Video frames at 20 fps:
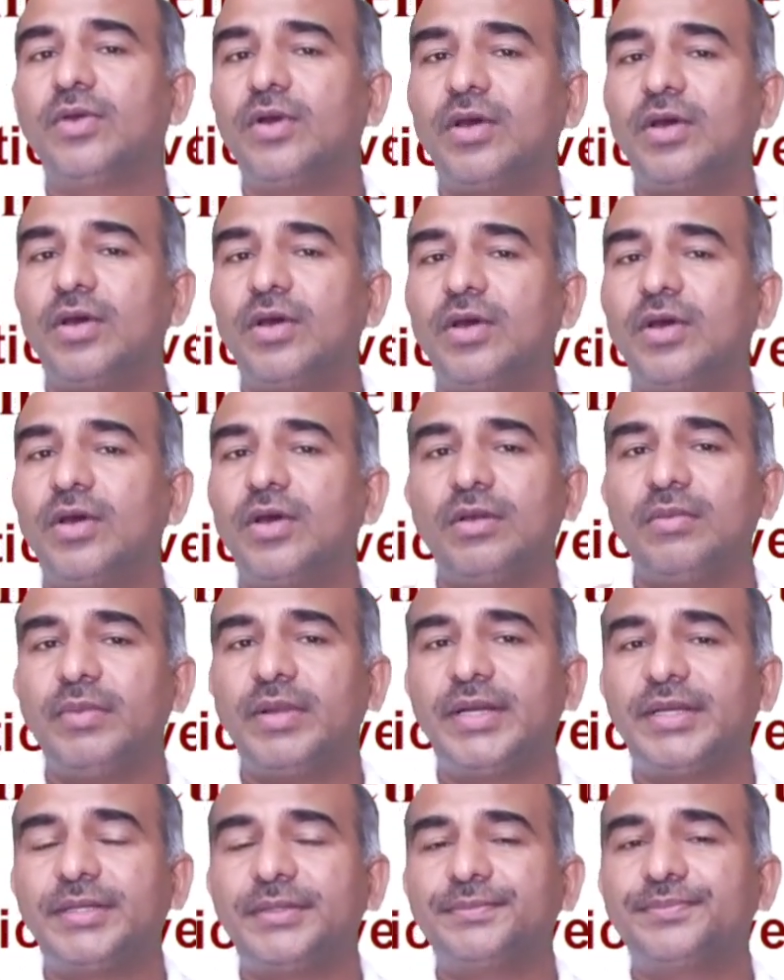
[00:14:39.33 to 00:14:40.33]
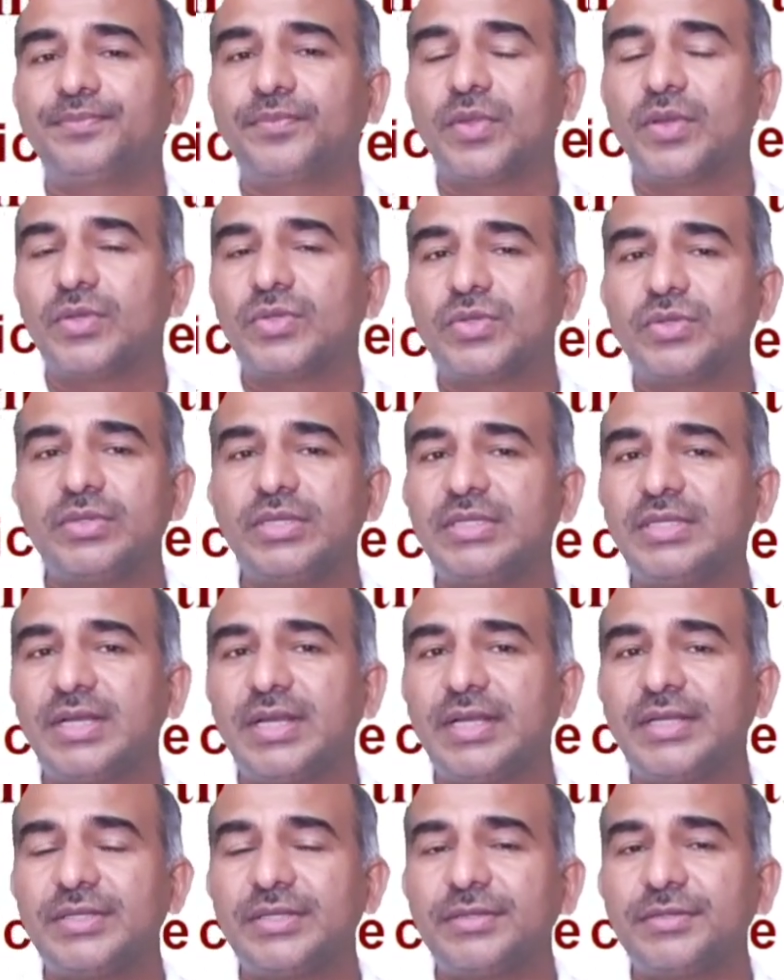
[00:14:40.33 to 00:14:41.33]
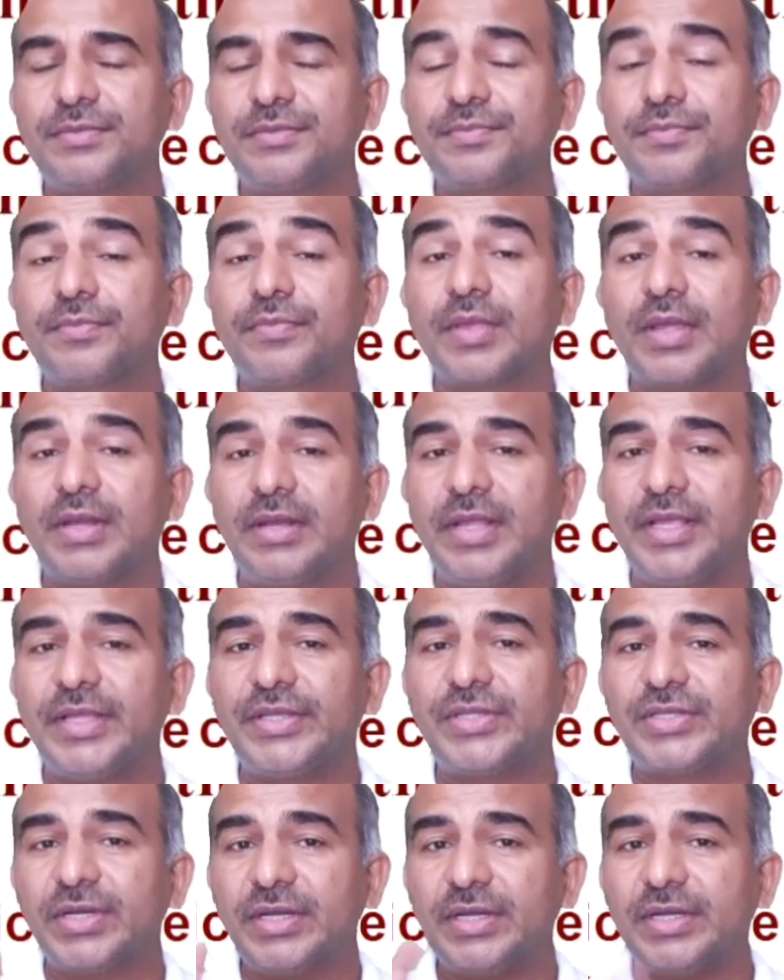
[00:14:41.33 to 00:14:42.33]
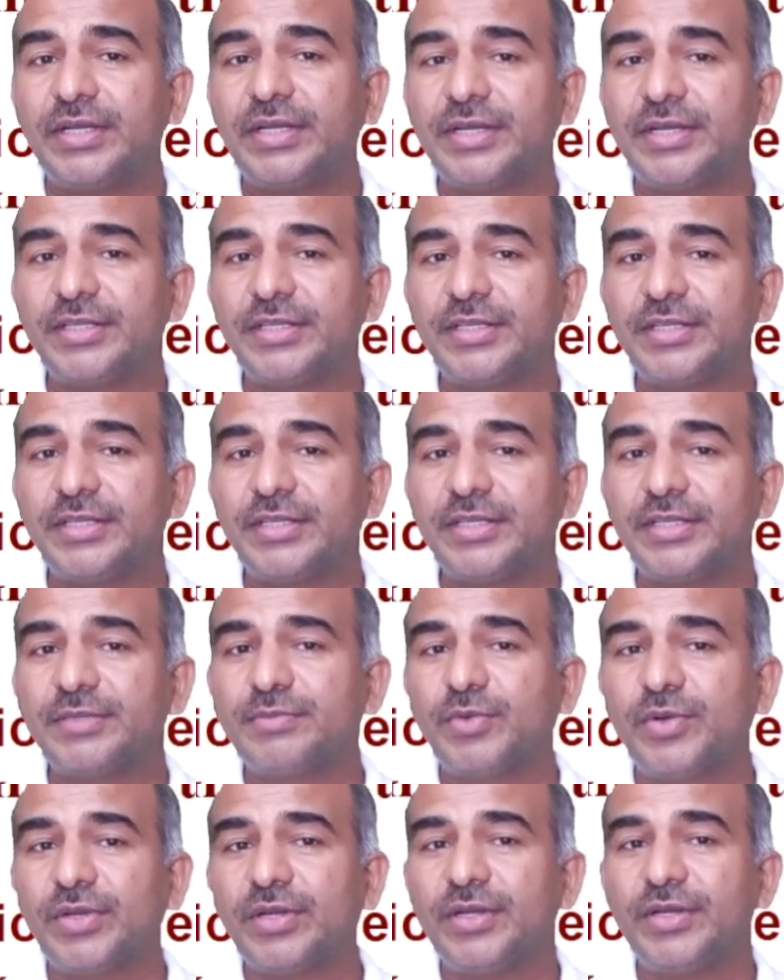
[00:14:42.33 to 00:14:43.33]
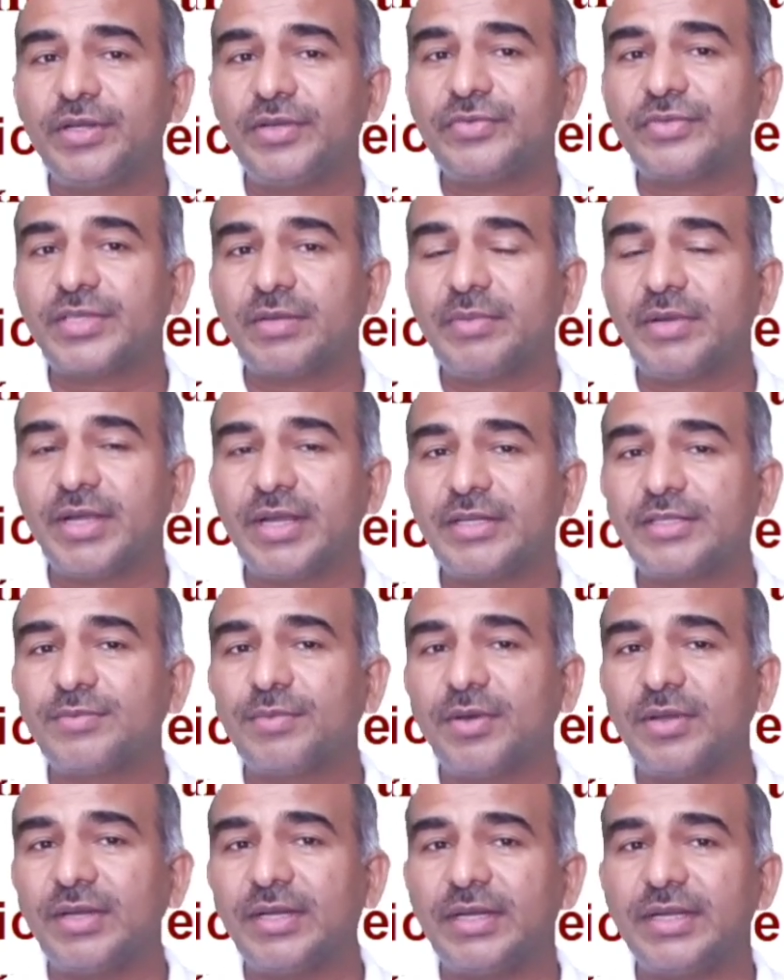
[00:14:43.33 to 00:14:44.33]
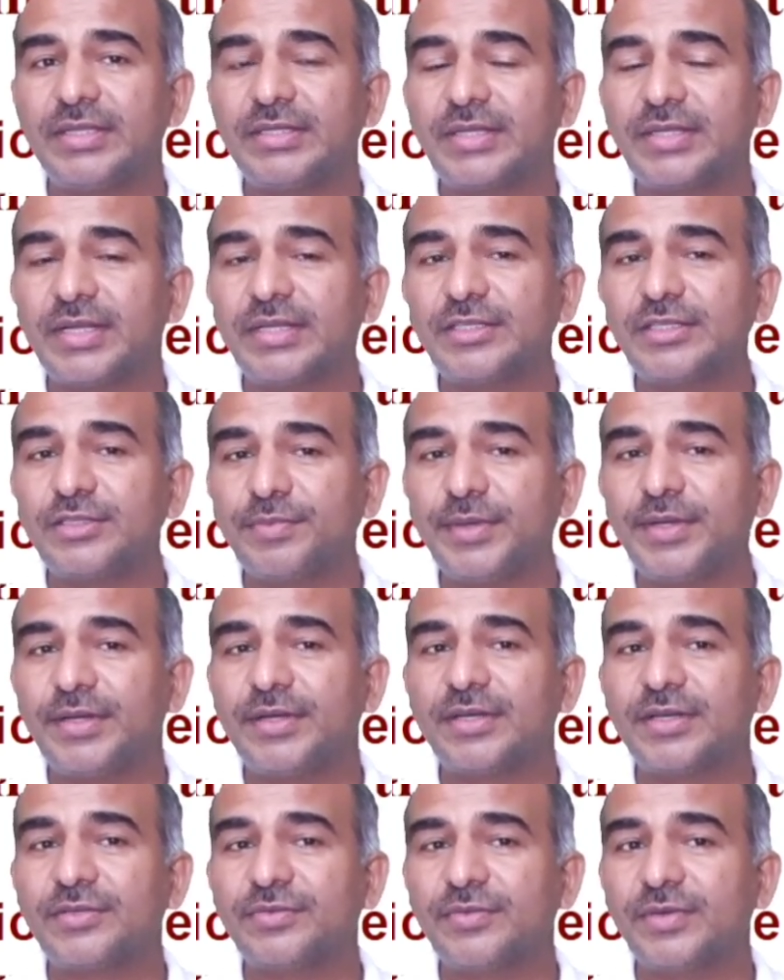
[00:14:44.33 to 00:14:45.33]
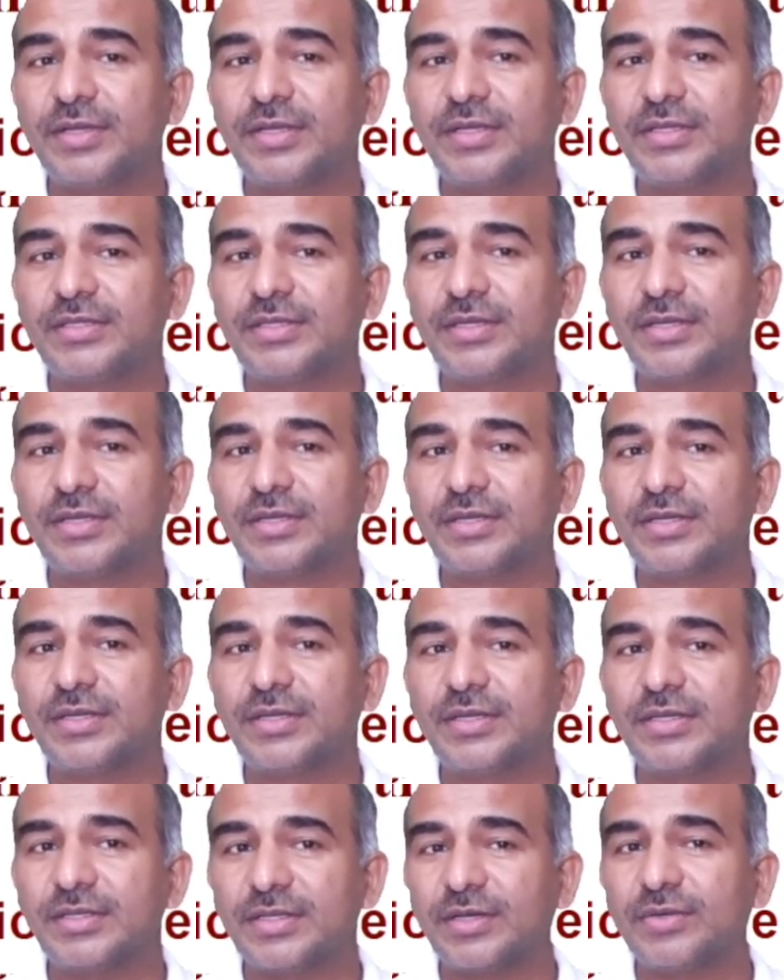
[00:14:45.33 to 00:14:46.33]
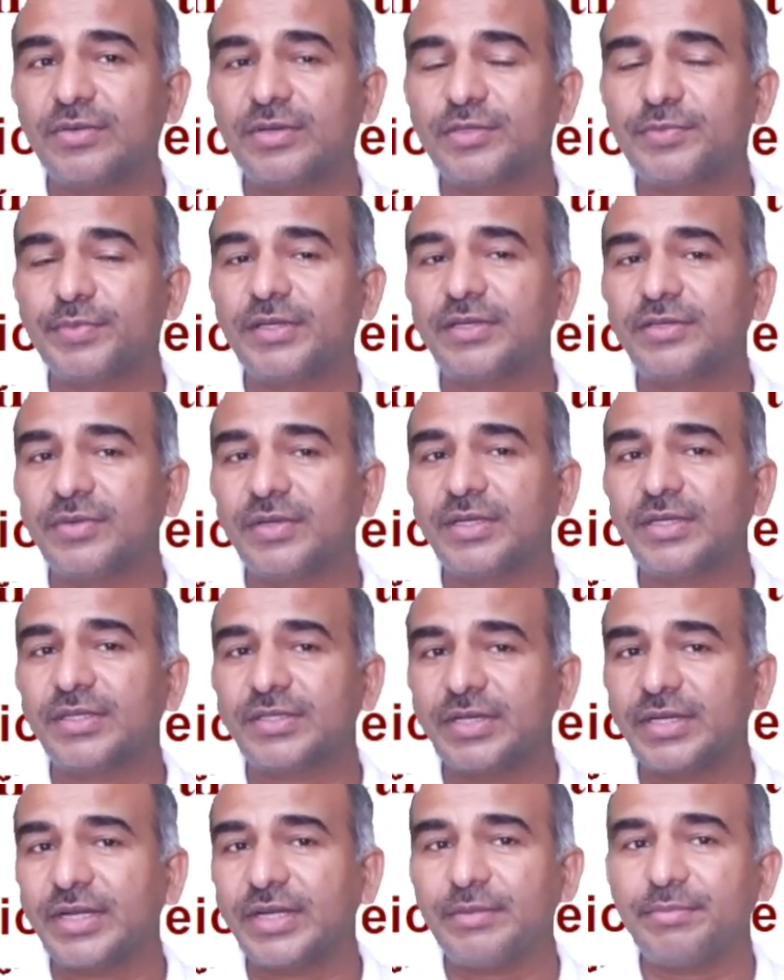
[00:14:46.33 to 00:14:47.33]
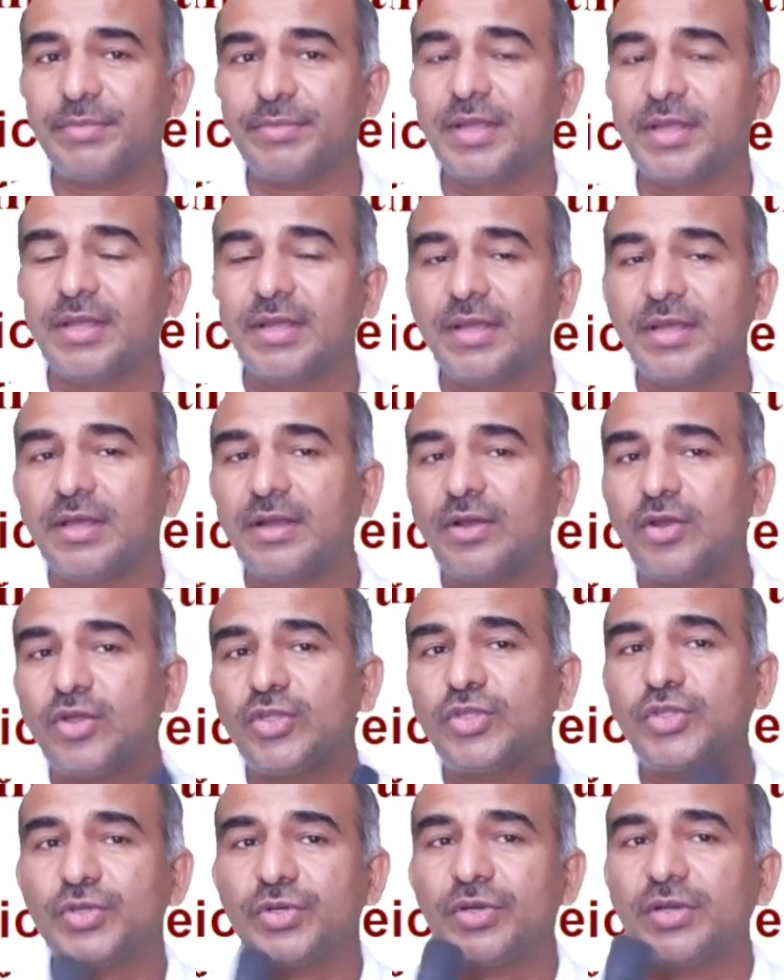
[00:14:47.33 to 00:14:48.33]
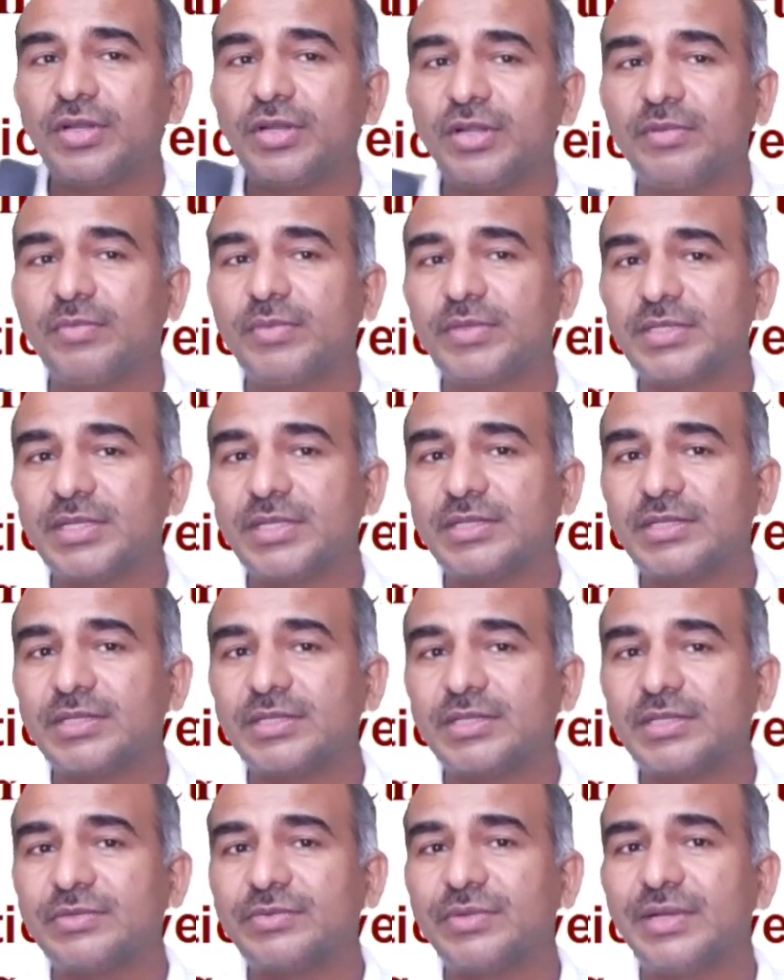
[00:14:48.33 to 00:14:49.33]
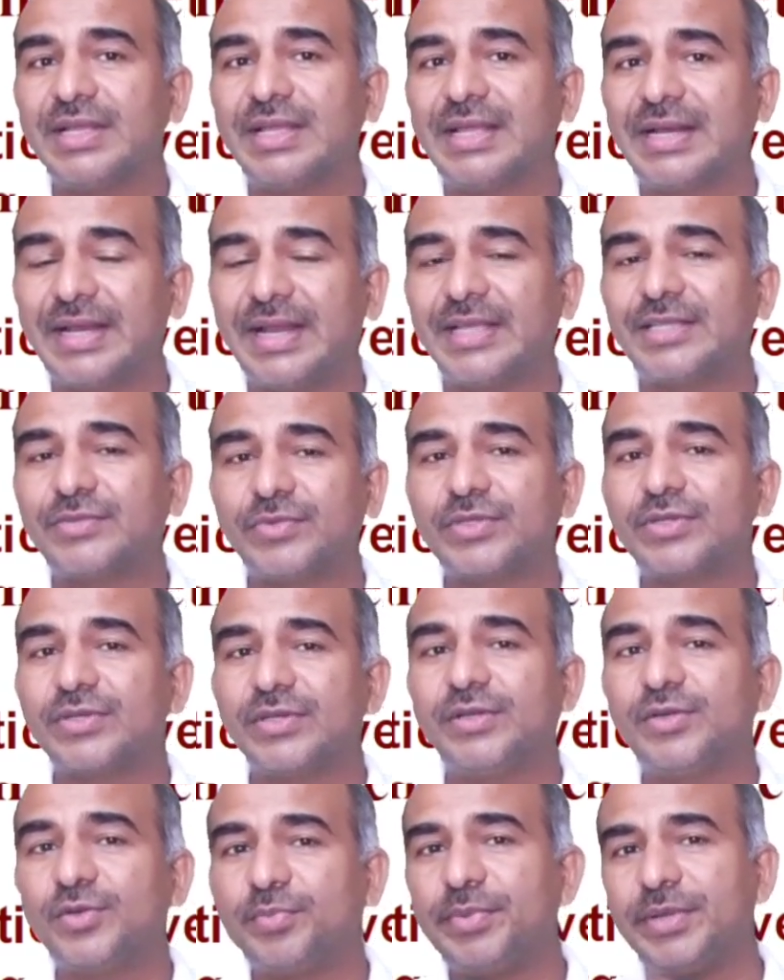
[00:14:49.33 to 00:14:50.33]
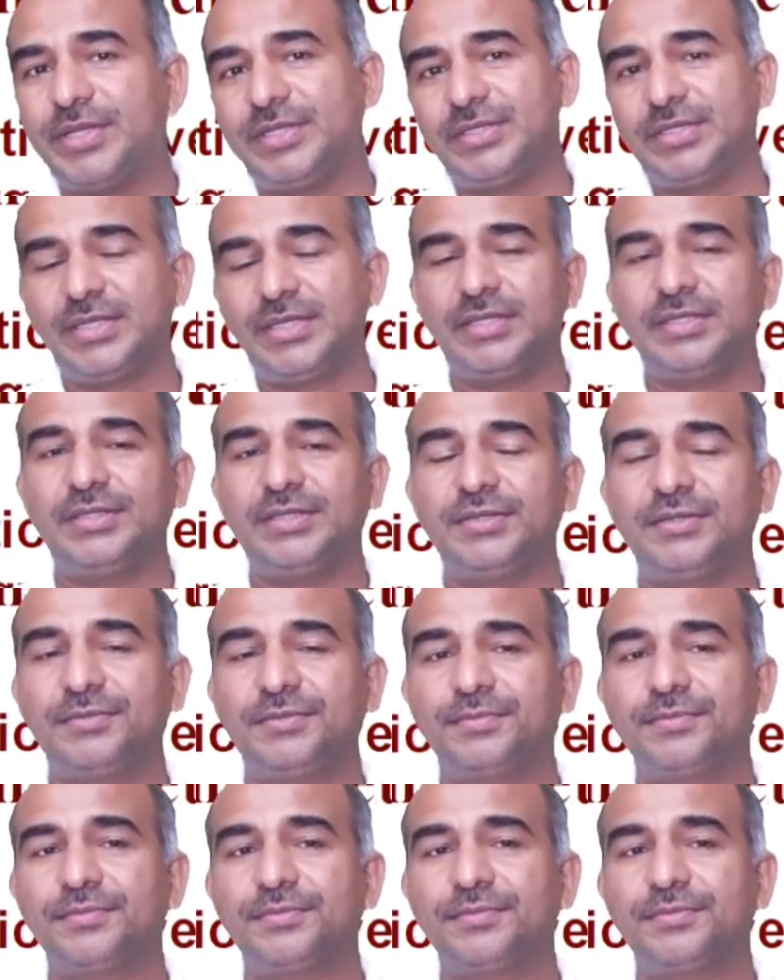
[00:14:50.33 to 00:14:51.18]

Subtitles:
gallbladder. So these are actions. Next, decrease motility of stomach and small intestine. Sphincters will constrict, circular sphincters will constrict, and longitudinal muscles will relax, which lead to peristalsis.